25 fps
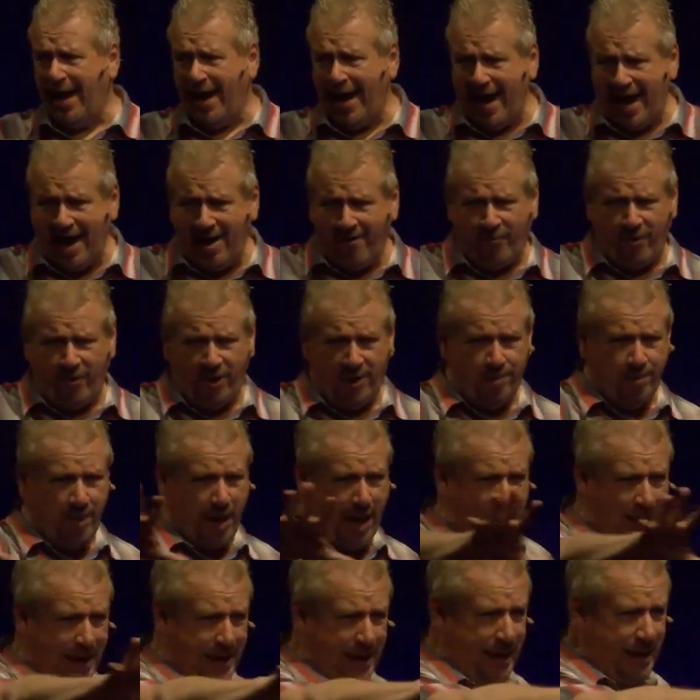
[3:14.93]

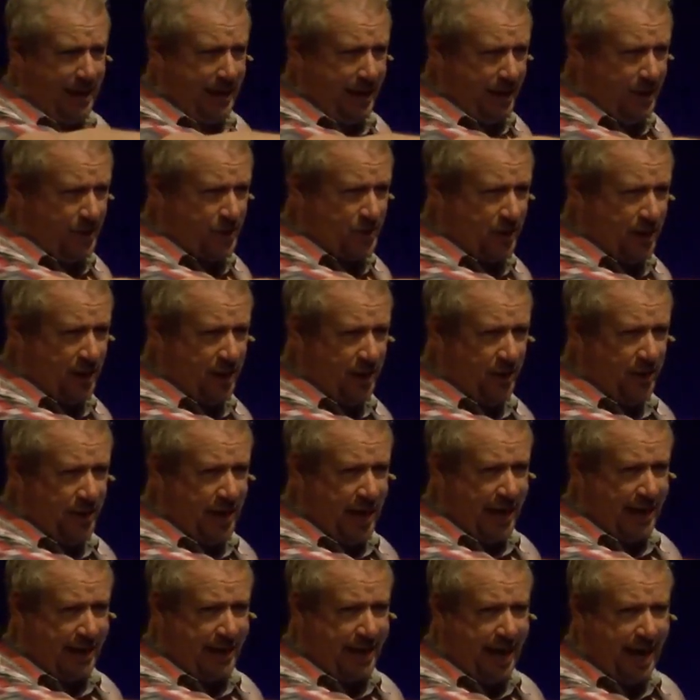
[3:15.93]
Everybody is in
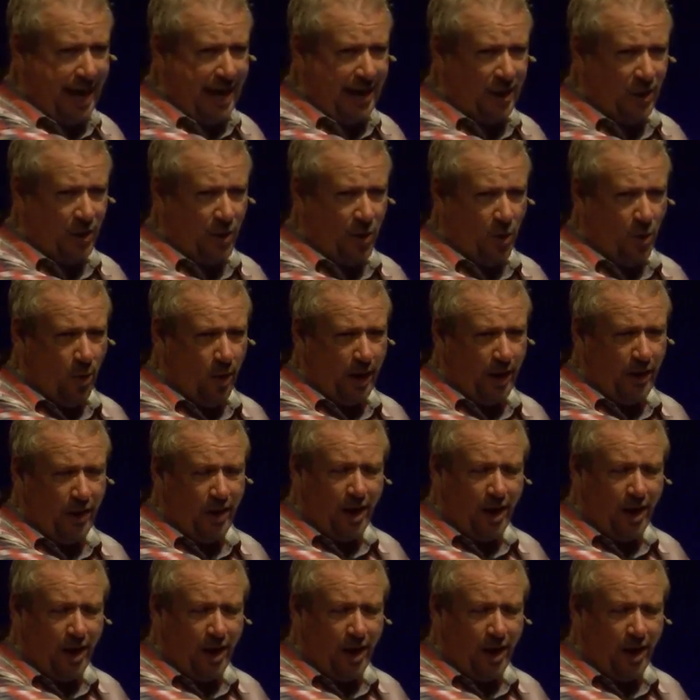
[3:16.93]
that category.